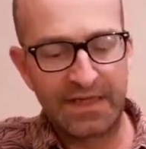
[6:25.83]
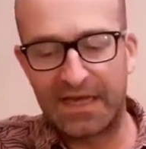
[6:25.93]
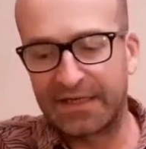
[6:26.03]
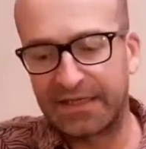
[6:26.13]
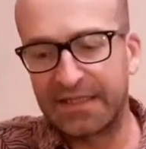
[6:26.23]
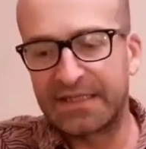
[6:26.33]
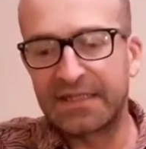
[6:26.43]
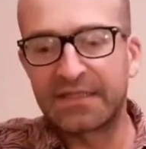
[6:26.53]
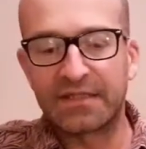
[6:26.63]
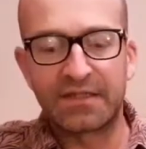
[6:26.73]
and in this
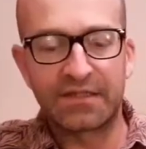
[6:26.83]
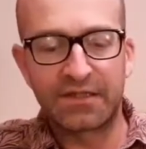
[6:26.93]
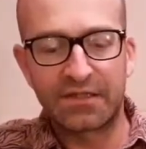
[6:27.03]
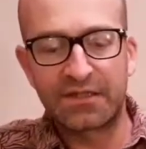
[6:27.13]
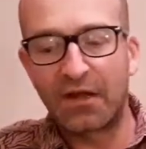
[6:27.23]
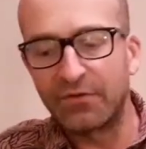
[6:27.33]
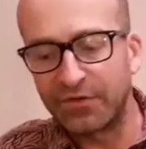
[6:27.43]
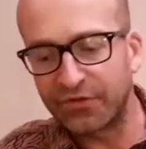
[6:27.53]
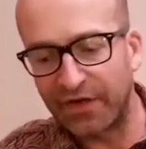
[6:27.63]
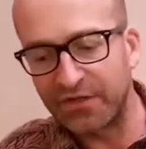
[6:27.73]
instance sowed
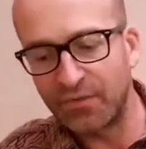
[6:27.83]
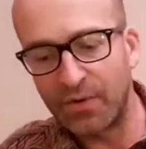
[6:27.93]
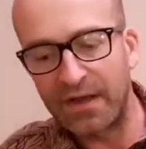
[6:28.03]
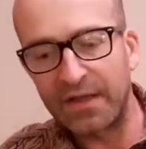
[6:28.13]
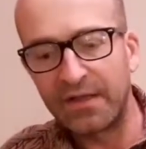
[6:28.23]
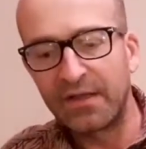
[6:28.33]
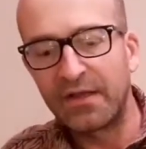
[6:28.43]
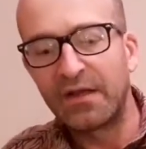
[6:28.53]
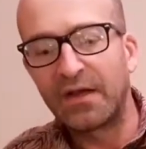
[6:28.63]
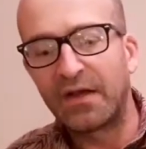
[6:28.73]
straight away,
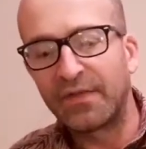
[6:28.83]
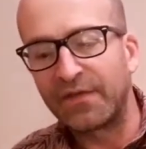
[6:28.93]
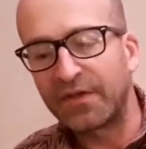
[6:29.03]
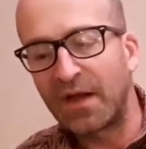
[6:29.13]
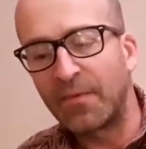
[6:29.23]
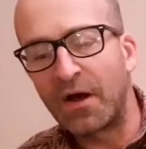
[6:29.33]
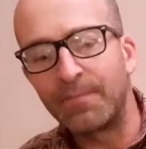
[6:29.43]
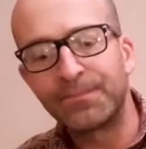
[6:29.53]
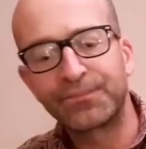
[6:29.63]
and they've come up.